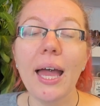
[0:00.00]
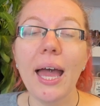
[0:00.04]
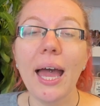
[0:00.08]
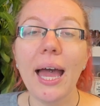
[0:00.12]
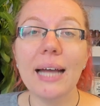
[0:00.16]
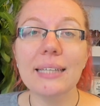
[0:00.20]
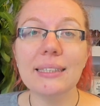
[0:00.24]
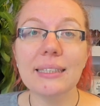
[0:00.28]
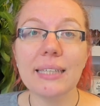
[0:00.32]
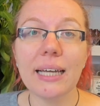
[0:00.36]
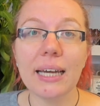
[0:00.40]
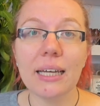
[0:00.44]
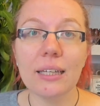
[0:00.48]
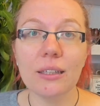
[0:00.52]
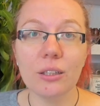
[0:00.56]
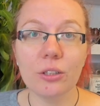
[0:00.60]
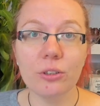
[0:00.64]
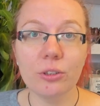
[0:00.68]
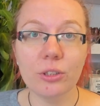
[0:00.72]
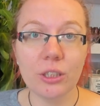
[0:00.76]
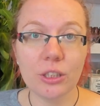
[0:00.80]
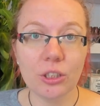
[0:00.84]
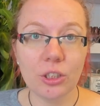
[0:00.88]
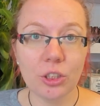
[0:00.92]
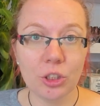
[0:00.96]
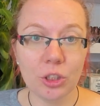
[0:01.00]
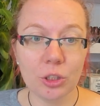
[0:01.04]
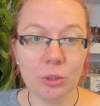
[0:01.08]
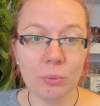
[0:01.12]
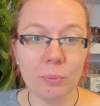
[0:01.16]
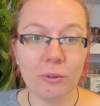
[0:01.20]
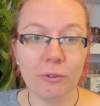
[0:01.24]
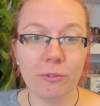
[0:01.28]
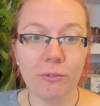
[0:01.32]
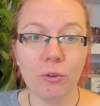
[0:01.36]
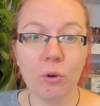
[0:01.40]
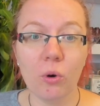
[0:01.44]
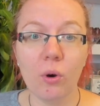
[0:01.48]
As I alluded to
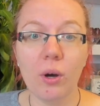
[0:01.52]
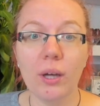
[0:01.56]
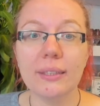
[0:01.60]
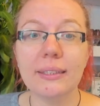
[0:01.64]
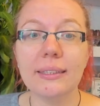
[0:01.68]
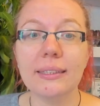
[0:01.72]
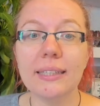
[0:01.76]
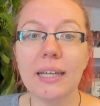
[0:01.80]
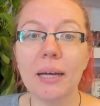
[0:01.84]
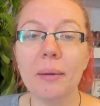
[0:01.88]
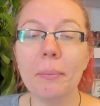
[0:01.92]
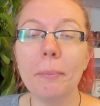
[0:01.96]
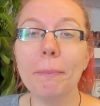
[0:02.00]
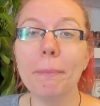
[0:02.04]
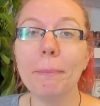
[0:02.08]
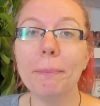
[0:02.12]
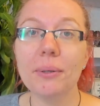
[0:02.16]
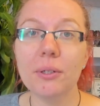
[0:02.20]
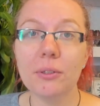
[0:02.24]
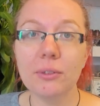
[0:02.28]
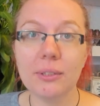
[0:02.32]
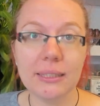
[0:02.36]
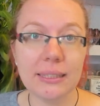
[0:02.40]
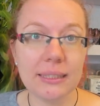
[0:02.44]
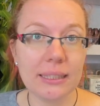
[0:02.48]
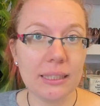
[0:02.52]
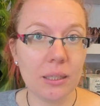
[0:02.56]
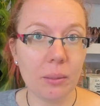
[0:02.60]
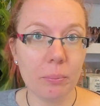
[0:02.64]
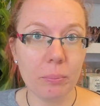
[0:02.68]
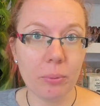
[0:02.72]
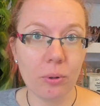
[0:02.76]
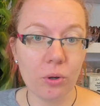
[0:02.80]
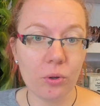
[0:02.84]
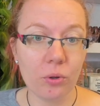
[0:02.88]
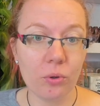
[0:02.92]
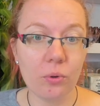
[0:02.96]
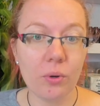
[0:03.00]
before, some builders in a
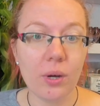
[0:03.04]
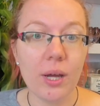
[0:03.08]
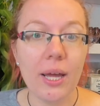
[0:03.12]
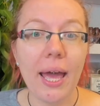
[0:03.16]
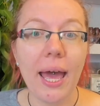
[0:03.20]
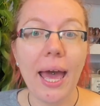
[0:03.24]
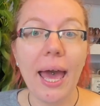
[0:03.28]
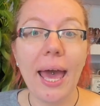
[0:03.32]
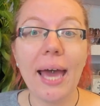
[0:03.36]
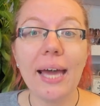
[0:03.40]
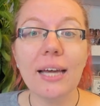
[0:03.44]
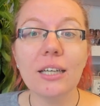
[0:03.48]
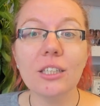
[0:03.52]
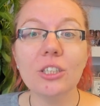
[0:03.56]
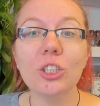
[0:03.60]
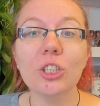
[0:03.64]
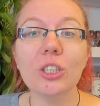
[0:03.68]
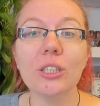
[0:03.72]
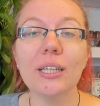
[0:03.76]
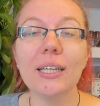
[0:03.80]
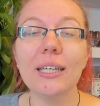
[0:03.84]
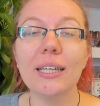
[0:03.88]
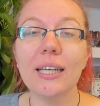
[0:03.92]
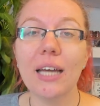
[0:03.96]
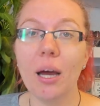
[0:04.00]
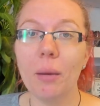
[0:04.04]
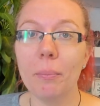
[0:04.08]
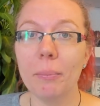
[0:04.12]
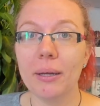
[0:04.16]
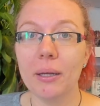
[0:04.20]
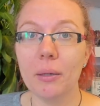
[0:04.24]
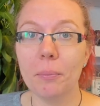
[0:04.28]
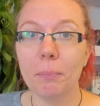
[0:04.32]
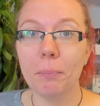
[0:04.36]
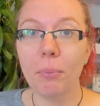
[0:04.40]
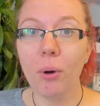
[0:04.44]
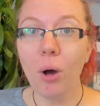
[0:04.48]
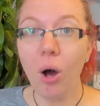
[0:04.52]
bottle actually come
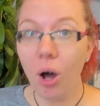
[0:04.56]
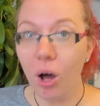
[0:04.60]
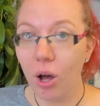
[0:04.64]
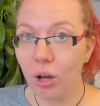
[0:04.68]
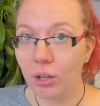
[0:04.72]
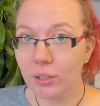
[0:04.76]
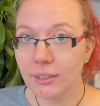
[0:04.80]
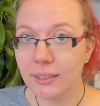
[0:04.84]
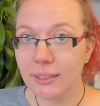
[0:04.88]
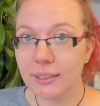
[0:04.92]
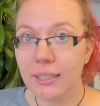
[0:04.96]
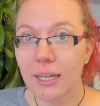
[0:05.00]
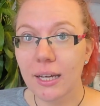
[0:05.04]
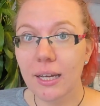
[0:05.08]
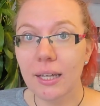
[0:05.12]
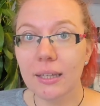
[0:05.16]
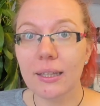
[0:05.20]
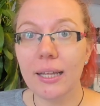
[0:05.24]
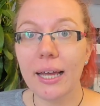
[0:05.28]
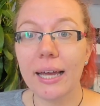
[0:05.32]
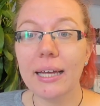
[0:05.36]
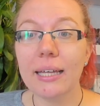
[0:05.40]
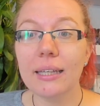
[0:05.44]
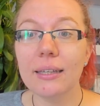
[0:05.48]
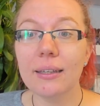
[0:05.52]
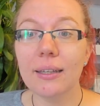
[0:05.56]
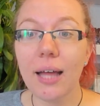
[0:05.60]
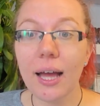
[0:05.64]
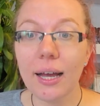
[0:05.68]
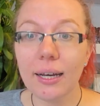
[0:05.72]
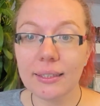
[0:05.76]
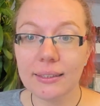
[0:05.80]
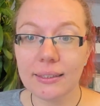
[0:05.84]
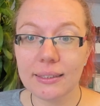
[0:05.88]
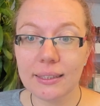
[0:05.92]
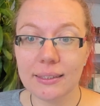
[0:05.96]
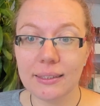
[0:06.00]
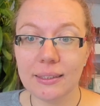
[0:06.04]
in pots, like
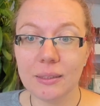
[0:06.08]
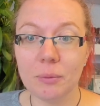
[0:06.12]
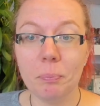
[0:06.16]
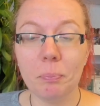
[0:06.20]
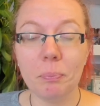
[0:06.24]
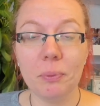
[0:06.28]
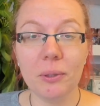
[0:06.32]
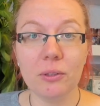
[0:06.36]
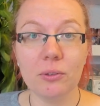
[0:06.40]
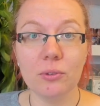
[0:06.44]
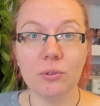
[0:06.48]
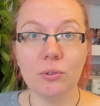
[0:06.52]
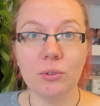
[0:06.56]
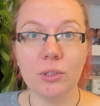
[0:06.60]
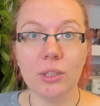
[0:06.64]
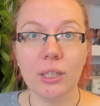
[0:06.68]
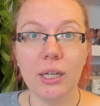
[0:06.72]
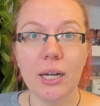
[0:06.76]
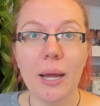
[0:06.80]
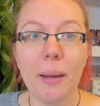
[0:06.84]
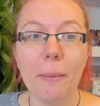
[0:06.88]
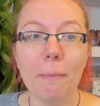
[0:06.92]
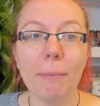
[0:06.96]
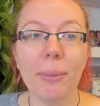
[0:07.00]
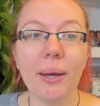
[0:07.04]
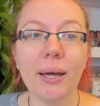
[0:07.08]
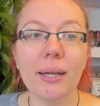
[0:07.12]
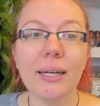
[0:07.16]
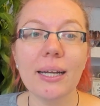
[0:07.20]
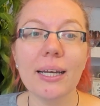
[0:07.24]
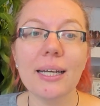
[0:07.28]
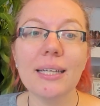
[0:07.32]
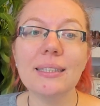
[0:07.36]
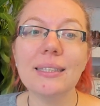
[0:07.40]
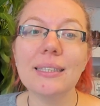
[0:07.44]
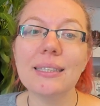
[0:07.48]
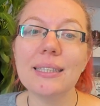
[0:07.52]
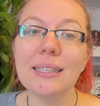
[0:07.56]
Lux's Build, but
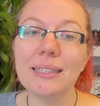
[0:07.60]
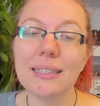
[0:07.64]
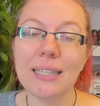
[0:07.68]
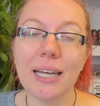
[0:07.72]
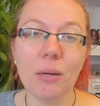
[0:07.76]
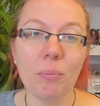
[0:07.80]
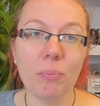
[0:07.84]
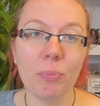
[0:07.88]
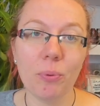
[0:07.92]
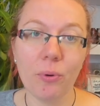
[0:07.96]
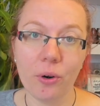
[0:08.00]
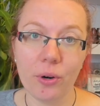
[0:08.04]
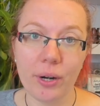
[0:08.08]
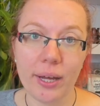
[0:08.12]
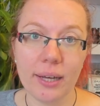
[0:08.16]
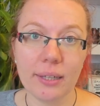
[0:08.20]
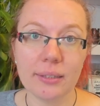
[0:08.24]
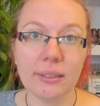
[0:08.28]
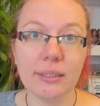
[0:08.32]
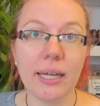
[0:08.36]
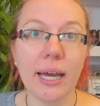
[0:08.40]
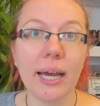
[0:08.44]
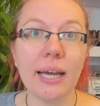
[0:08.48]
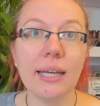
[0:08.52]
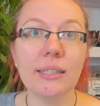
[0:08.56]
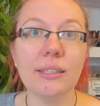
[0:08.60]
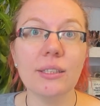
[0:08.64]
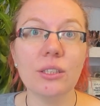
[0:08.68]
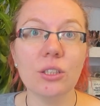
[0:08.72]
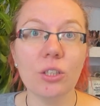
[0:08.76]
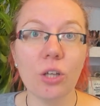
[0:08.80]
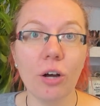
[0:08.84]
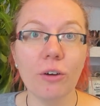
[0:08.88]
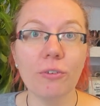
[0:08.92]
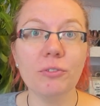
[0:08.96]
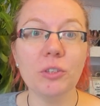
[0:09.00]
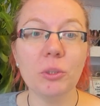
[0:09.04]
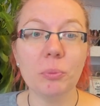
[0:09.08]
it's the same product, a
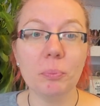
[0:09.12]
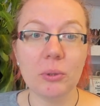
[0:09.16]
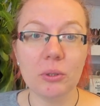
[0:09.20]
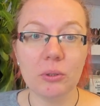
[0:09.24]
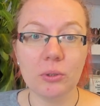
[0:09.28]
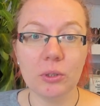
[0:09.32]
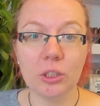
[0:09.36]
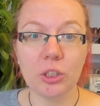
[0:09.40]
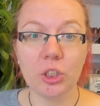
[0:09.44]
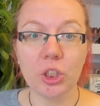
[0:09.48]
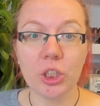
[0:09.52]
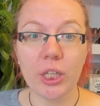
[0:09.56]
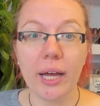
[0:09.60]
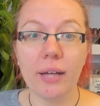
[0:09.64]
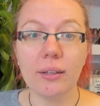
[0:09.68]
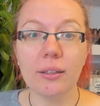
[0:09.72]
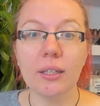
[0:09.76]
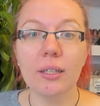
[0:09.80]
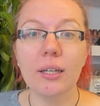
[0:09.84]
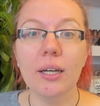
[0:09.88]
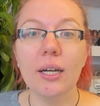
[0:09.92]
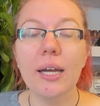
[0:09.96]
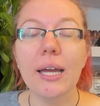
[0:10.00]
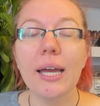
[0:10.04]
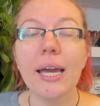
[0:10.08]
soft builder gel.